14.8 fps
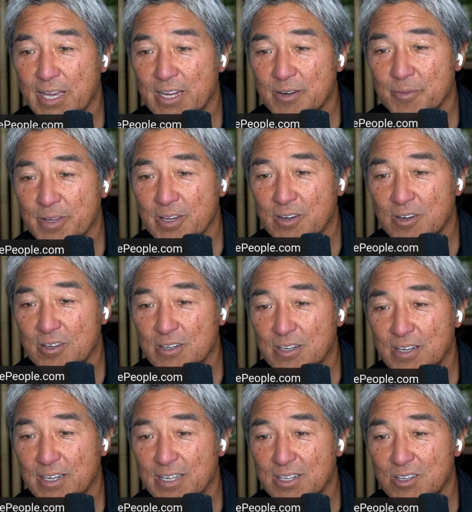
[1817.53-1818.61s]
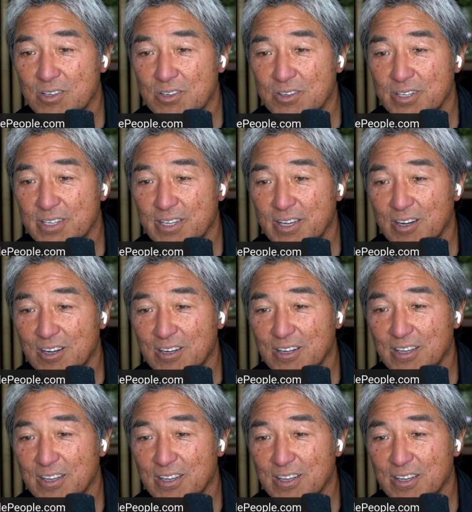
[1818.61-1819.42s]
anime online learning